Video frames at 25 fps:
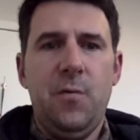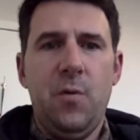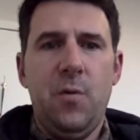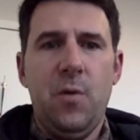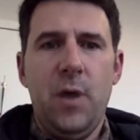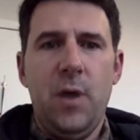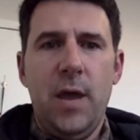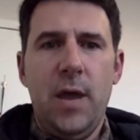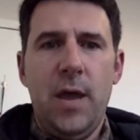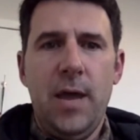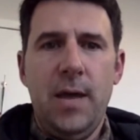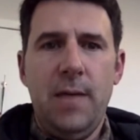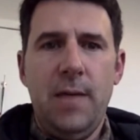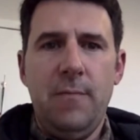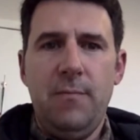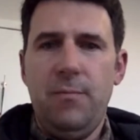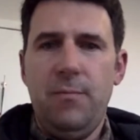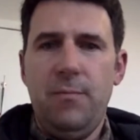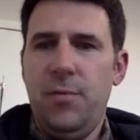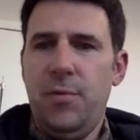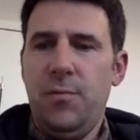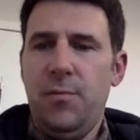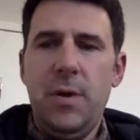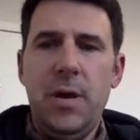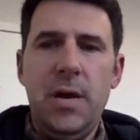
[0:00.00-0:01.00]
for a
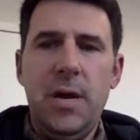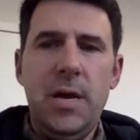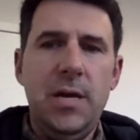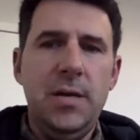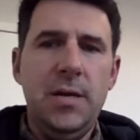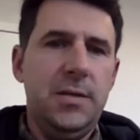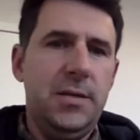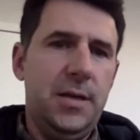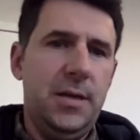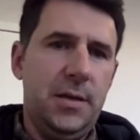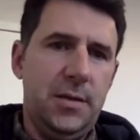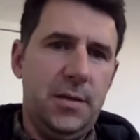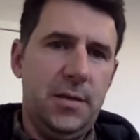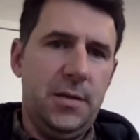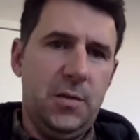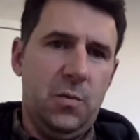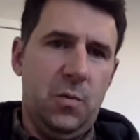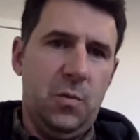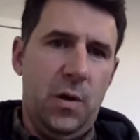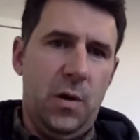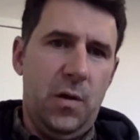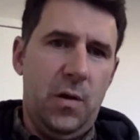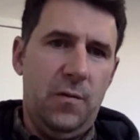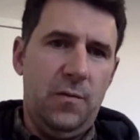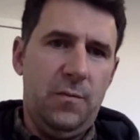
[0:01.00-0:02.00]
3, 6,
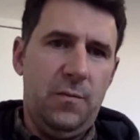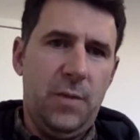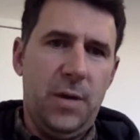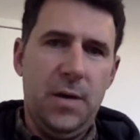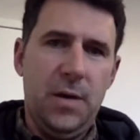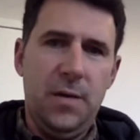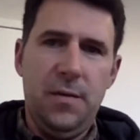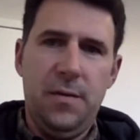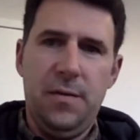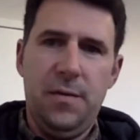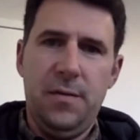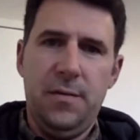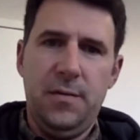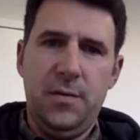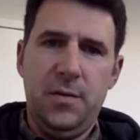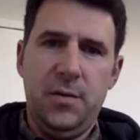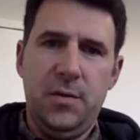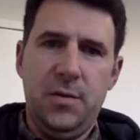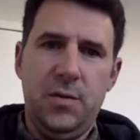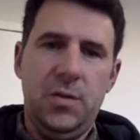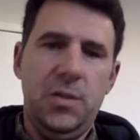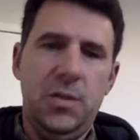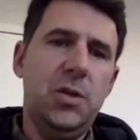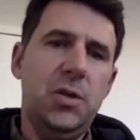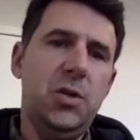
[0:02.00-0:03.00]
12-month
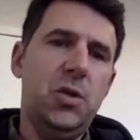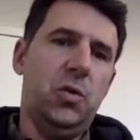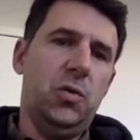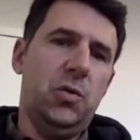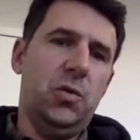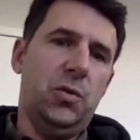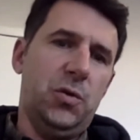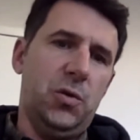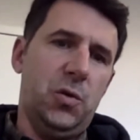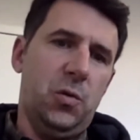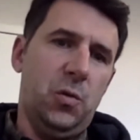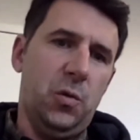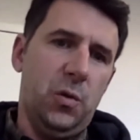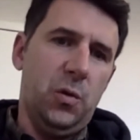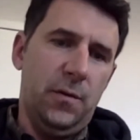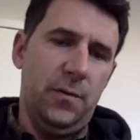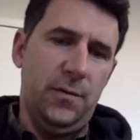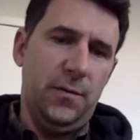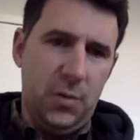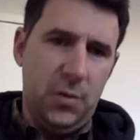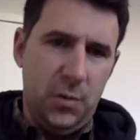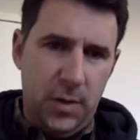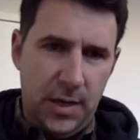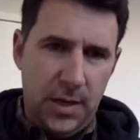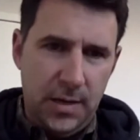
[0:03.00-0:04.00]
digital tour
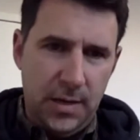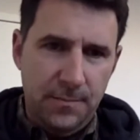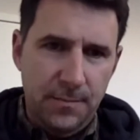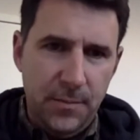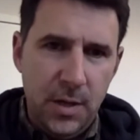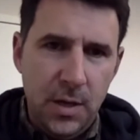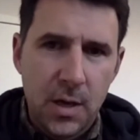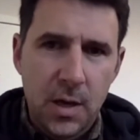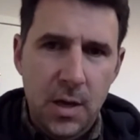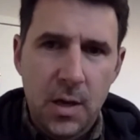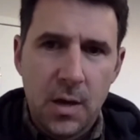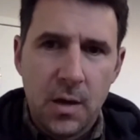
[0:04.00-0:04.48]
of duty.